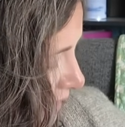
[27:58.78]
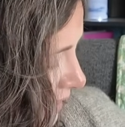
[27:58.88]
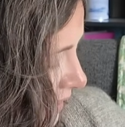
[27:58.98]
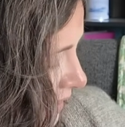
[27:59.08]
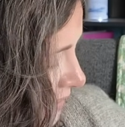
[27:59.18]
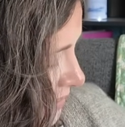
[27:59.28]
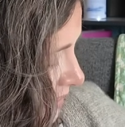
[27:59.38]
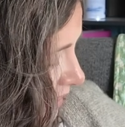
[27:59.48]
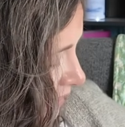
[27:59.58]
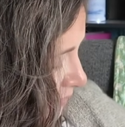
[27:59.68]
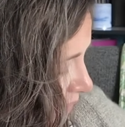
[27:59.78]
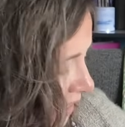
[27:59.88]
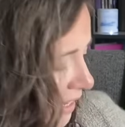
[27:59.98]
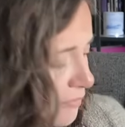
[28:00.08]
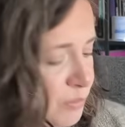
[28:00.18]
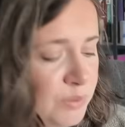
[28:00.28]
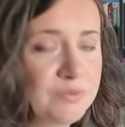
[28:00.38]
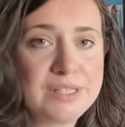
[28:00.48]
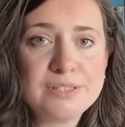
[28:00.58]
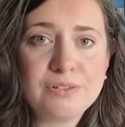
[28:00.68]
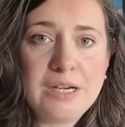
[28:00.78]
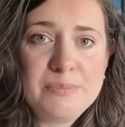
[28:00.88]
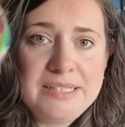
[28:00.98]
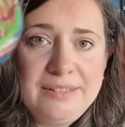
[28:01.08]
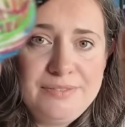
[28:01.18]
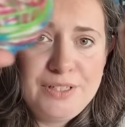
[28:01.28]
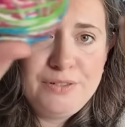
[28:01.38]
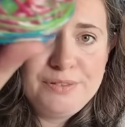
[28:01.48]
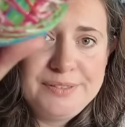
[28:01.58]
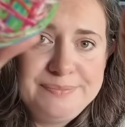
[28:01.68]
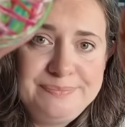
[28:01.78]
and yeah, I have all of these scraps left over,